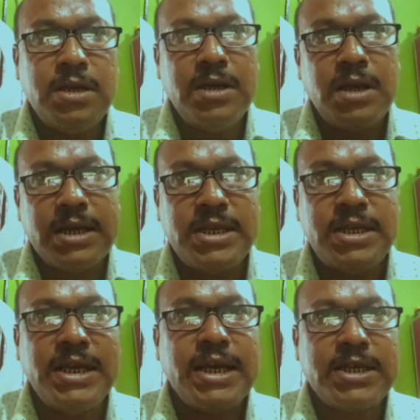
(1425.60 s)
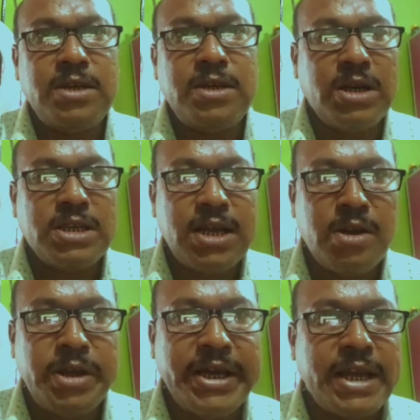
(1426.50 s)
acetic acid or
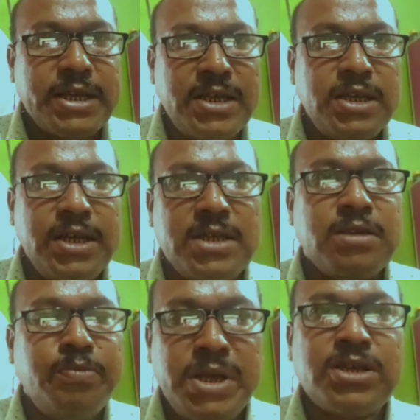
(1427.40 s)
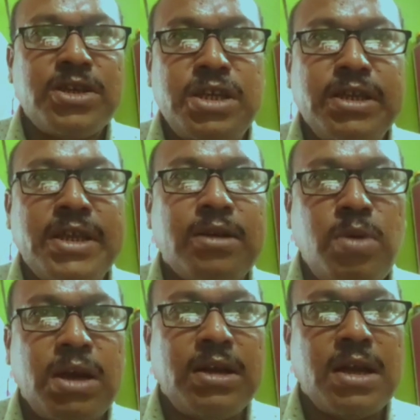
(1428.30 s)
ethanoic acid is mixed in that
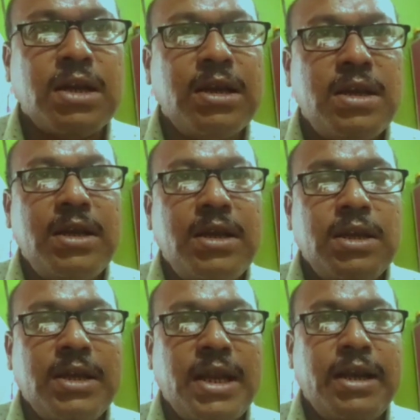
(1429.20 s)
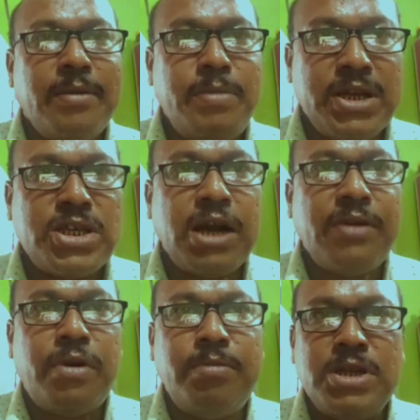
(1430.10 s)
water, then the mixture
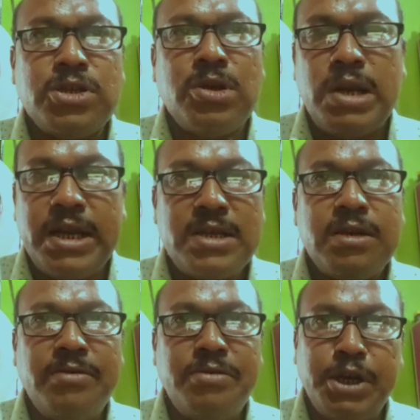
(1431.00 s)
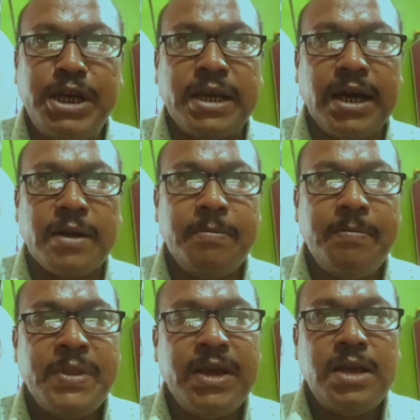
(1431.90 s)
formed is called as a vinegar.
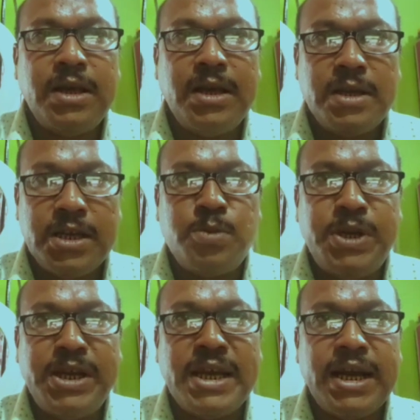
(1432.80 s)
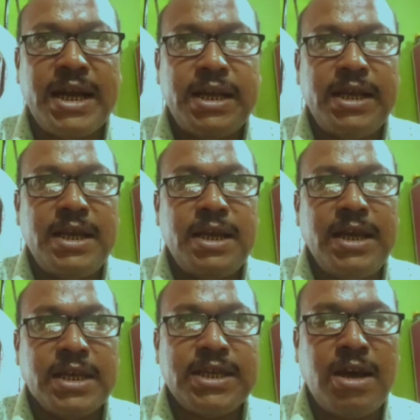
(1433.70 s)
This vinegar
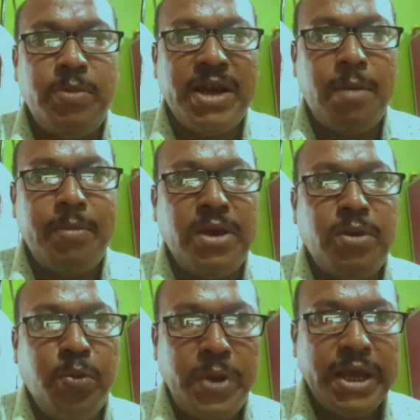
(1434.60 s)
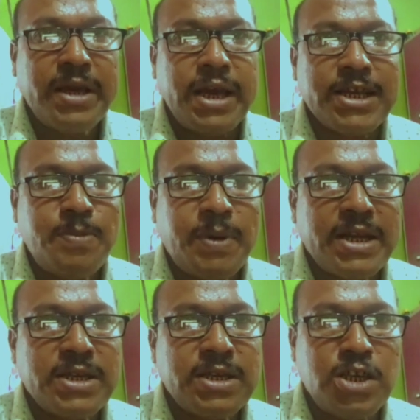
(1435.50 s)
is now becoming weak as far
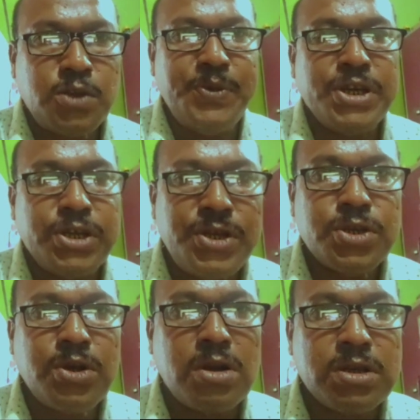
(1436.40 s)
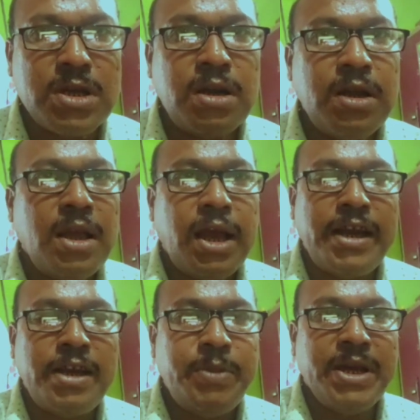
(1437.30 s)
as its pH is concerned, and
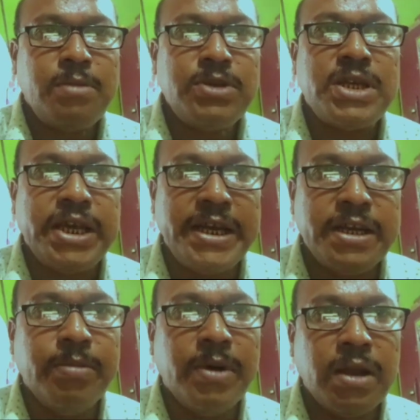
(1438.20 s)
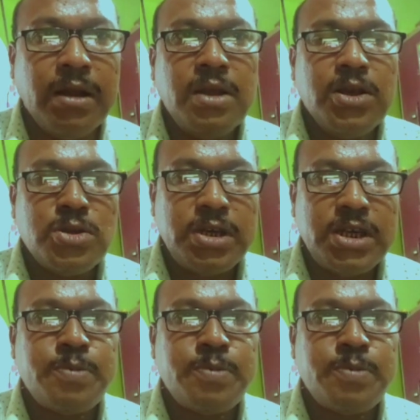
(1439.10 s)
it becomes edible. So this